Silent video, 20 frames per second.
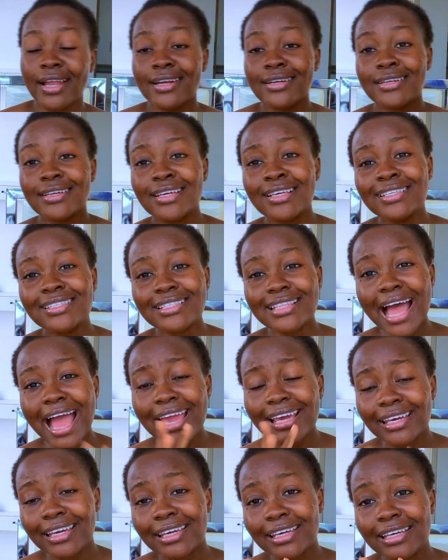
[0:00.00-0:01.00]
It's
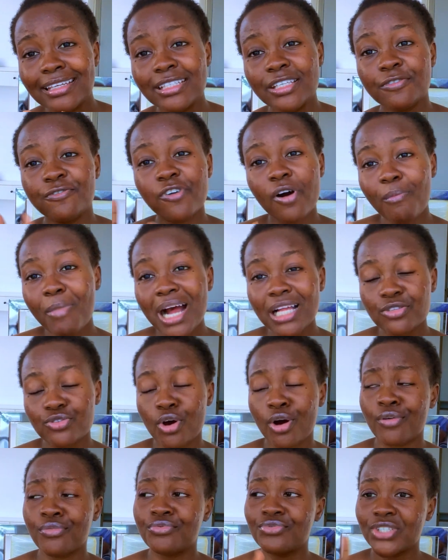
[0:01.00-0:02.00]
like the format
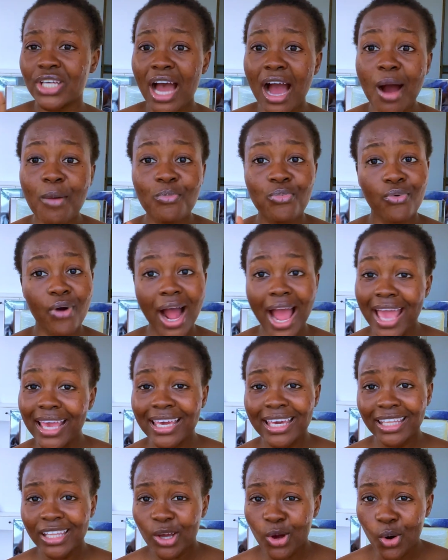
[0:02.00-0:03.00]
of Jamb, Y,
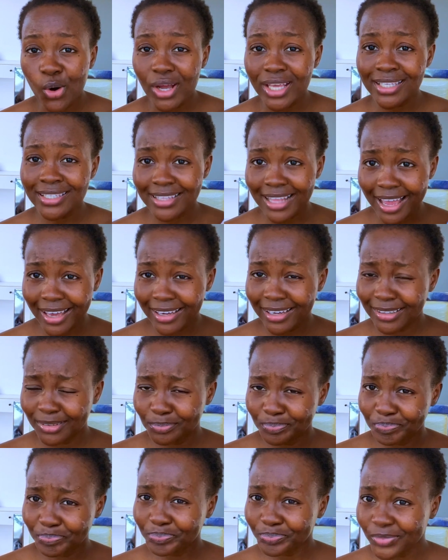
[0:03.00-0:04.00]
Kinikon is like
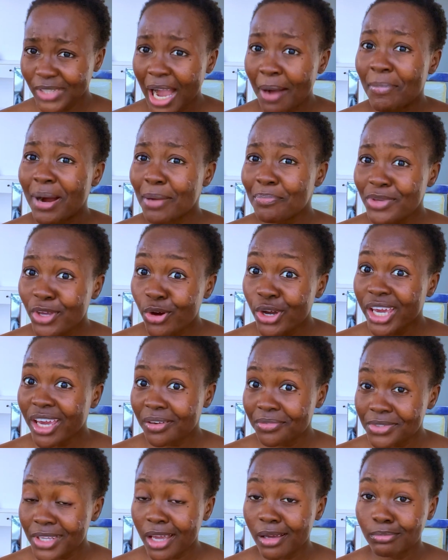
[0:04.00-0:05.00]
Ababio
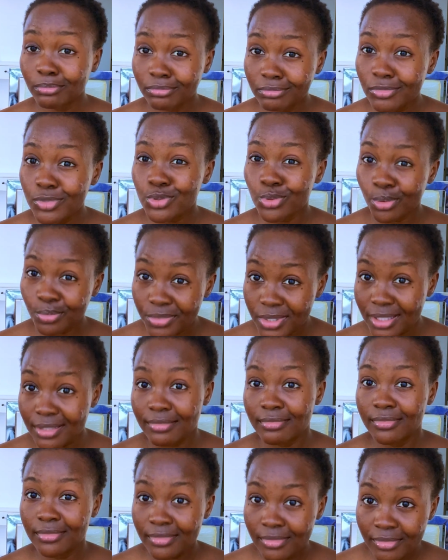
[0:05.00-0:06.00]
gave them something.
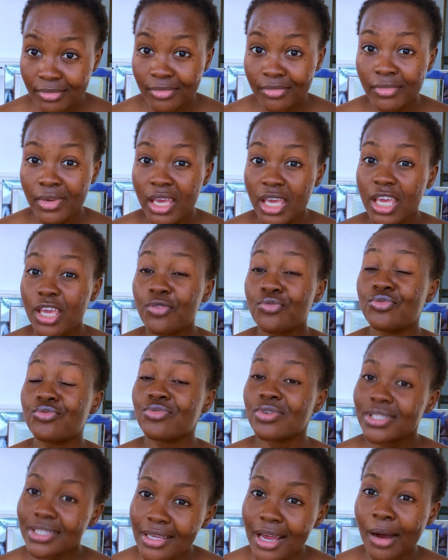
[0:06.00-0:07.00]
If you
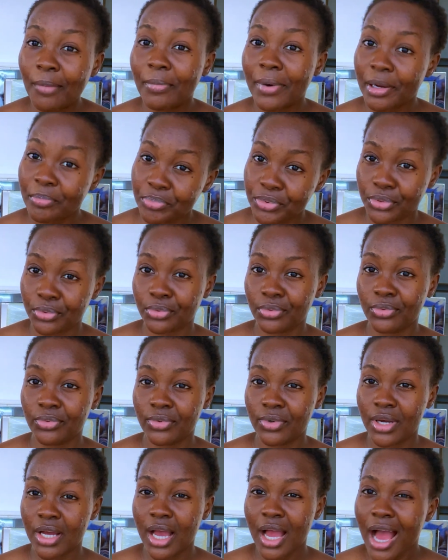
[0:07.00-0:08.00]
read Ababio,
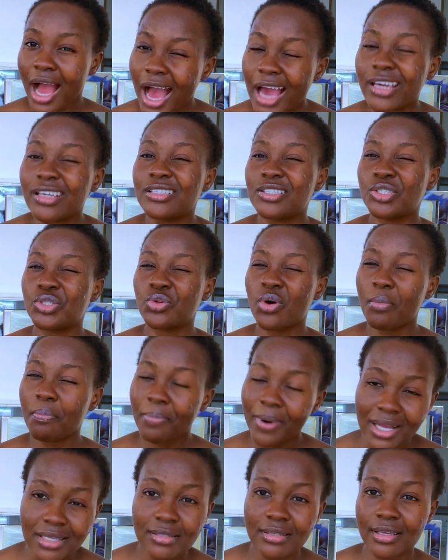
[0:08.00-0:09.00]
and you did not
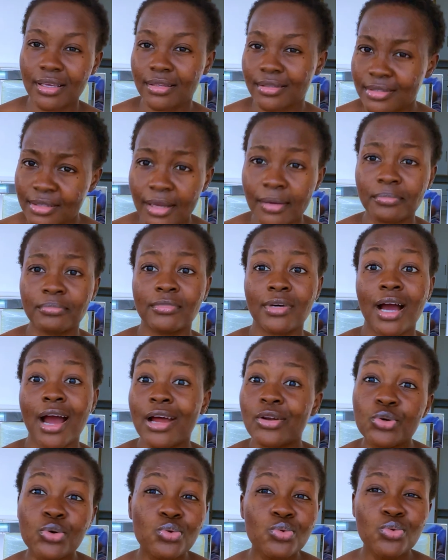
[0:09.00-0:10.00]
pass the exam, I
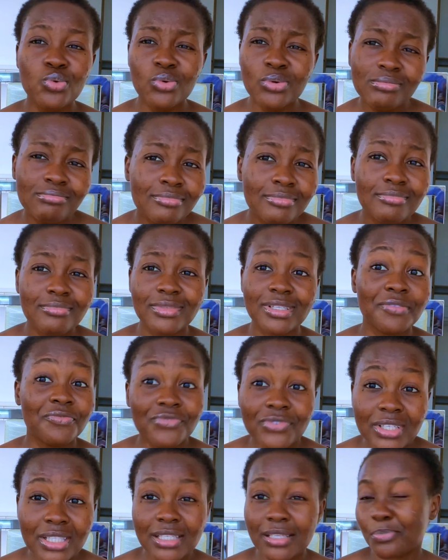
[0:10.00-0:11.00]
don't know, the
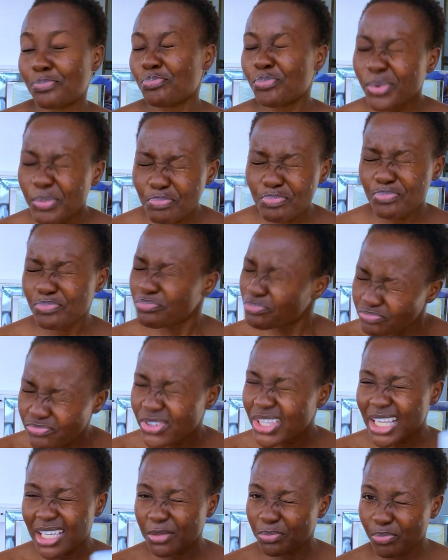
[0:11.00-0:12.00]

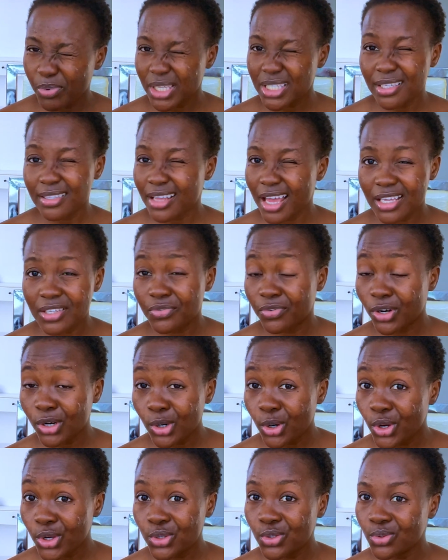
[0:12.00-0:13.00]
village person that is
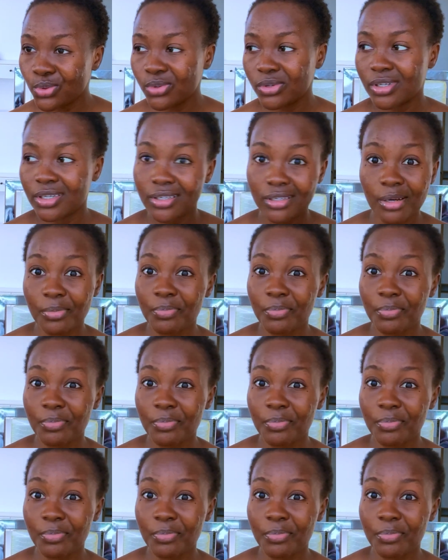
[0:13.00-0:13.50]
following you, the